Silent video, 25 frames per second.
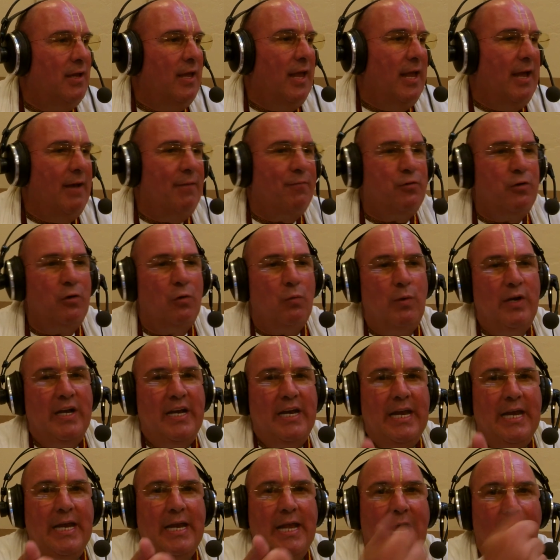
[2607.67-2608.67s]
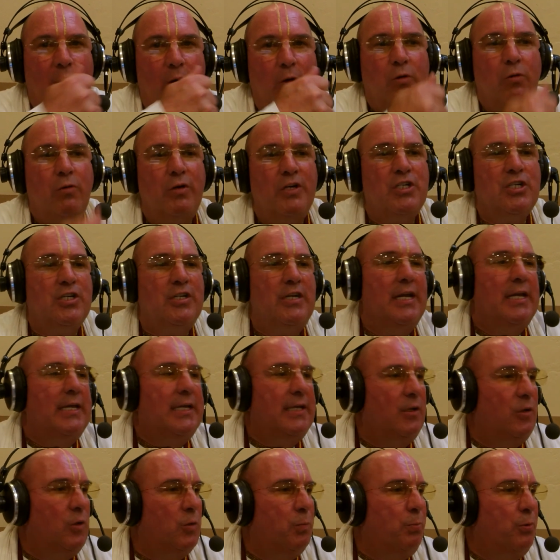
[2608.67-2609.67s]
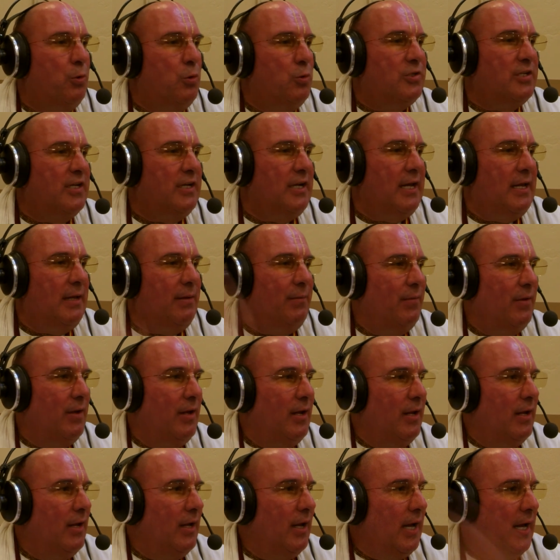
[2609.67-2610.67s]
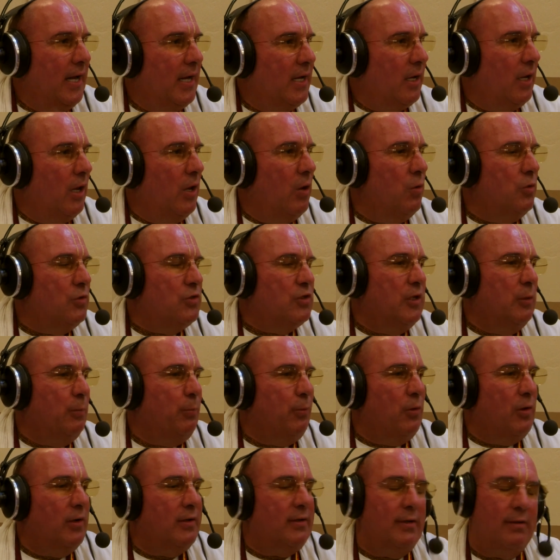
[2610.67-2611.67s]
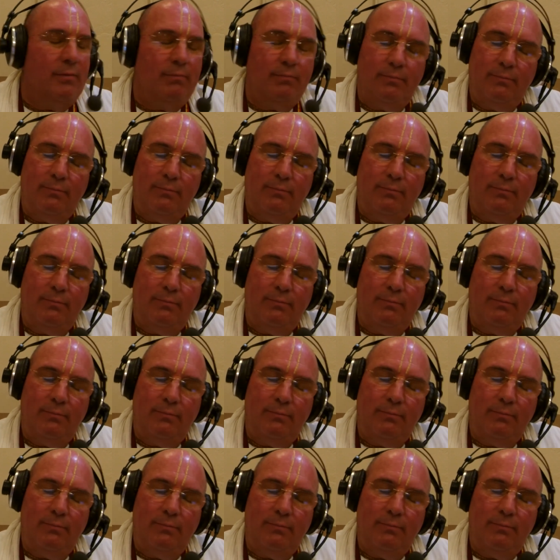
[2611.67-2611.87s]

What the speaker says: After reading how Krishna killed Putana, I closed the book.